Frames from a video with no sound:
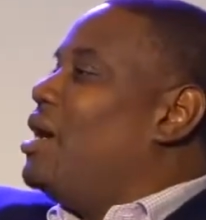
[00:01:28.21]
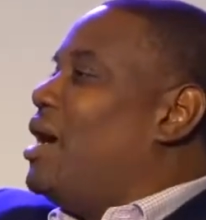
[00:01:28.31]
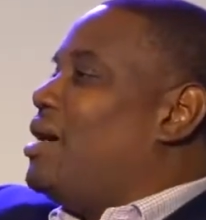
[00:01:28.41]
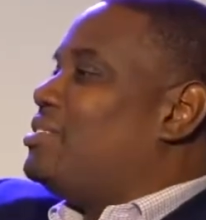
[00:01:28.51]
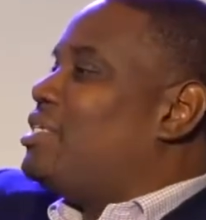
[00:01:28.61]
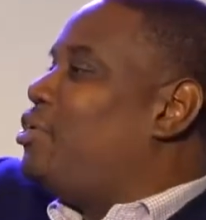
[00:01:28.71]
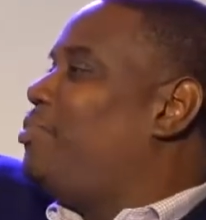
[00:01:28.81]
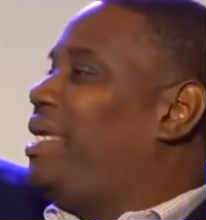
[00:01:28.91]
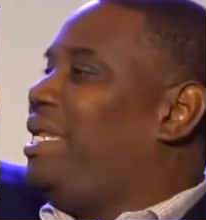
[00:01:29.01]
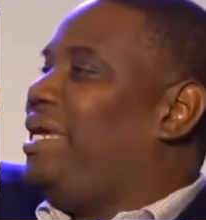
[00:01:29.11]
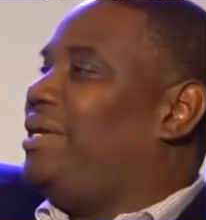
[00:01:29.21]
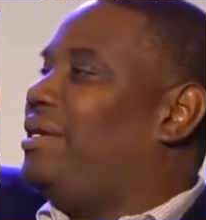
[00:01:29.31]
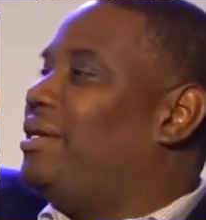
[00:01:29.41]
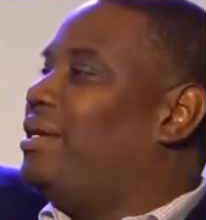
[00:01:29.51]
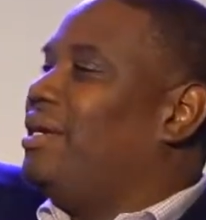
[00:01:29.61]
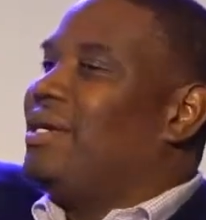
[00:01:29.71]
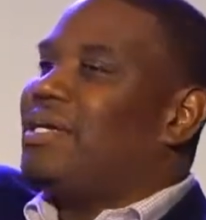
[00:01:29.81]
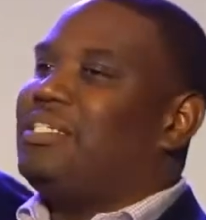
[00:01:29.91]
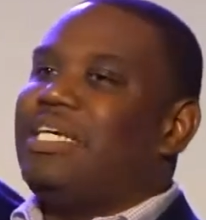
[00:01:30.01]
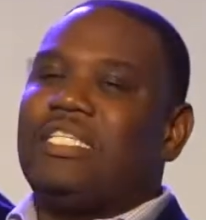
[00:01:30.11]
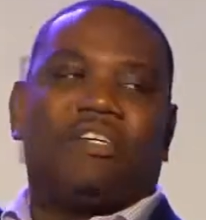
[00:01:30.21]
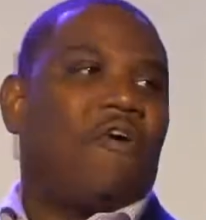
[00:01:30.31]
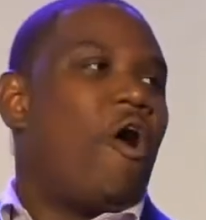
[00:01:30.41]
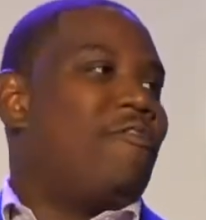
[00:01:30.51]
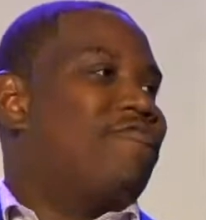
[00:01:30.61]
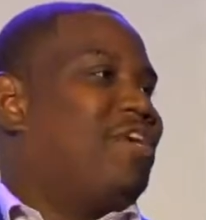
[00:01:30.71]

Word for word: Uh, C O P D, congestive heart